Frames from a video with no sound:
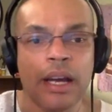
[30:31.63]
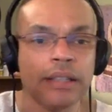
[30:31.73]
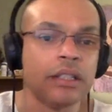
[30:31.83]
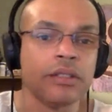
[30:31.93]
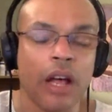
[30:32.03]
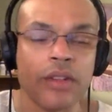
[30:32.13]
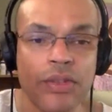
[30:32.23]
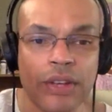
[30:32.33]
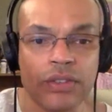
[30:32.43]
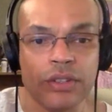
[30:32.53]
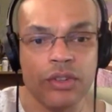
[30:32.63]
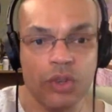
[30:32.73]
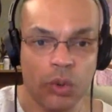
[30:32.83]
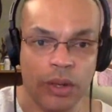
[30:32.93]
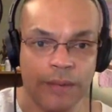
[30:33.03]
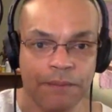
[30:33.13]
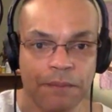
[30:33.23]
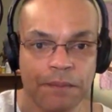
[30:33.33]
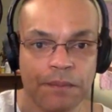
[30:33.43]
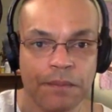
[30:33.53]
And there's other things that they're doing
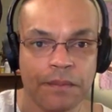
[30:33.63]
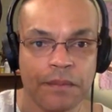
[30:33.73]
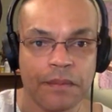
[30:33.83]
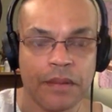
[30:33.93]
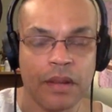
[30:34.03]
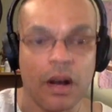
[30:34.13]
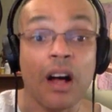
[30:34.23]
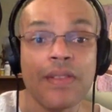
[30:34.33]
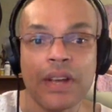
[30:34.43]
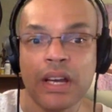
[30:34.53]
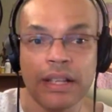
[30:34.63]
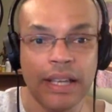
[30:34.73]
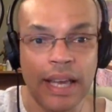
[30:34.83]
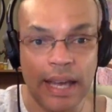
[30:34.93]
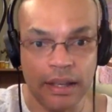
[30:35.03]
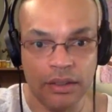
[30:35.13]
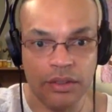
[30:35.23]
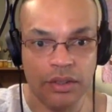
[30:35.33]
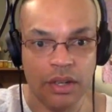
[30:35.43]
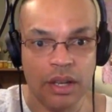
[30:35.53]
on the cutting
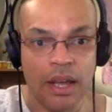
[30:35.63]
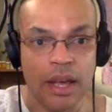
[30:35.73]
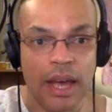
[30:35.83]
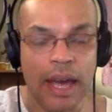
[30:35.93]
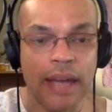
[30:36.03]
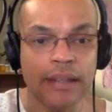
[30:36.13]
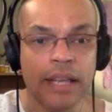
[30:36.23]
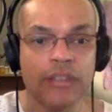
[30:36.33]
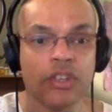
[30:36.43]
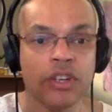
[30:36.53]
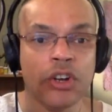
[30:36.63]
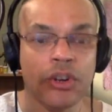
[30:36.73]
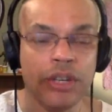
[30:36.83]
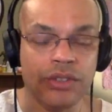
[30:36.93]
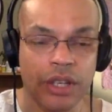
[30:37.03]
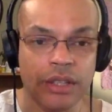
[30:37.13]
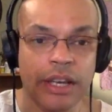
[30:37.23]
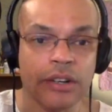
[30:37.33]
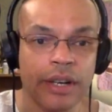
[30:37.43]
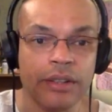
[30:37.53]
edge, and it's increasing their
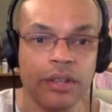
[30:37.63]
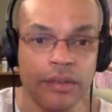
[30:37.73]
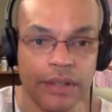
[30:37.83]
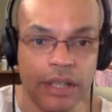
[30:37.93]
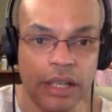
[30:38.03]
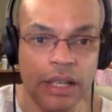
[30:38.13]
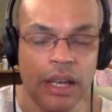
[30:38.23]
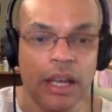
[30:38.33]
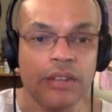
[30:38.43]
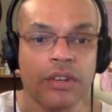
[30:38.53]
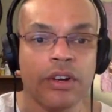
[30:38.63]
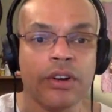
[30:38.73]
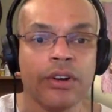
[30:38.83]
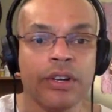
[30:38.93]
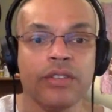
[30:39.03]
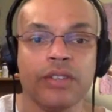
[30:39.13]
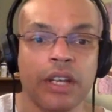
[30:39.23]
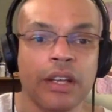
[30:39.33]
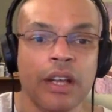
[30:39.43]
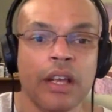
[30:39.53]
creativity. It's
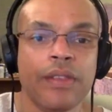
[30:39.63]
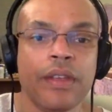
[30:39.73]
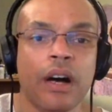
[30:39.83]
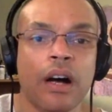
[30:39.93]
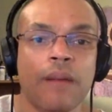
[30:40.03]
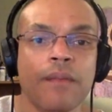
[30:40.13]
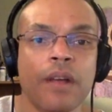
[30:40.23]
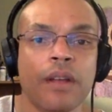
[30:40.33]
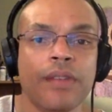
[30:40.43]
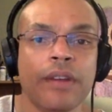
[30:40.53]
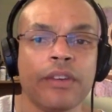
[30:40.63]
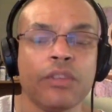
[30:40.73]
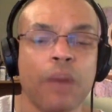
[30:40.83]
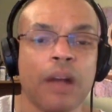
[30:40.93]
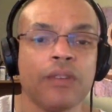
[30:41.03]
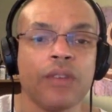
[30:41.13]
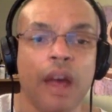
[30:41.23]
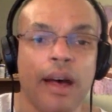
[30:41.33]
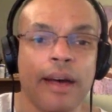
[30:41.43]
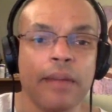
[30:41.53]
increasing their response
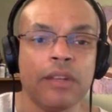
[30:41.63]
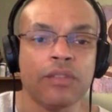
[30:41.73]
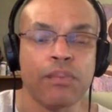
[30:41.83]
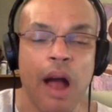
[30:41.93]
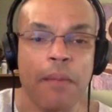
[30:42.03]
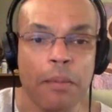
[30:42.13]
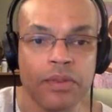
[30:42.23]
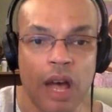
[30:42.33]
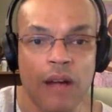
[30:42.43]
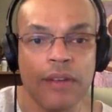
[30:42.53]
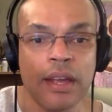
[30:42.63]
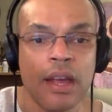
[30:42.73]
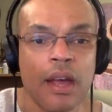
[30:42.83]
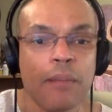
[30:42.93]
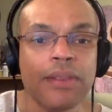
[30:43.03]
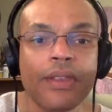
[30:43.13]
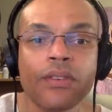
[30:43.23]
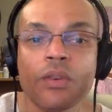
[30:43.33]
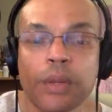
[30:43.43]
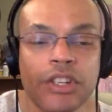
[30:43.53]
time and problem solving. But
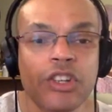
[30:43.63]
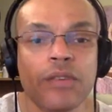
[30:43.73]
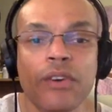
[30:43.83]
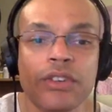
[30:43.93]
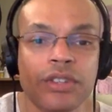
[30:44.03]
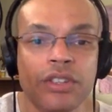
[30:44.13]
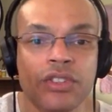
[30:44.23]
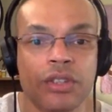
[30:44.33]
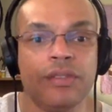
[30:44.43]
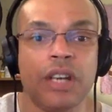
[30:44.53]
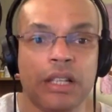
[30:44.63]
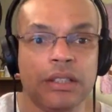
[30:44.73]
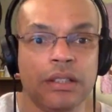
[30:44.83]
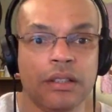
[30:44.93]
this is what the universities should have done.